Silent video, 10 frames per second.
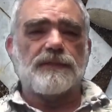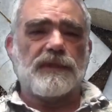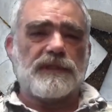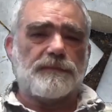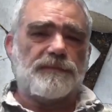the
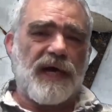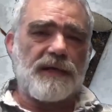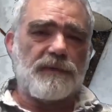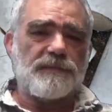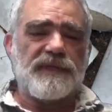one at the
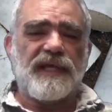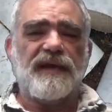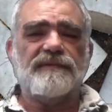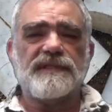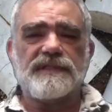bottom would be the
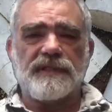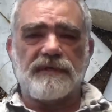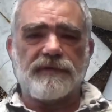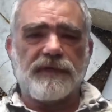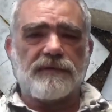heaviest, and
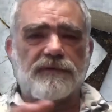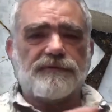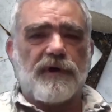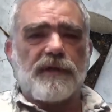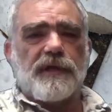everything would
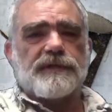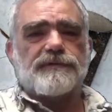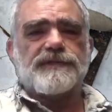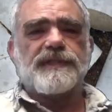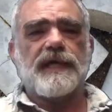fall onto a
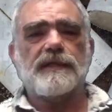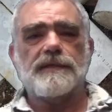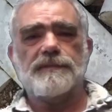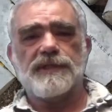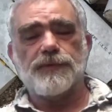scale
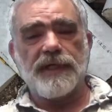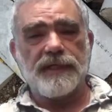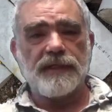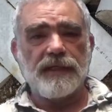in between.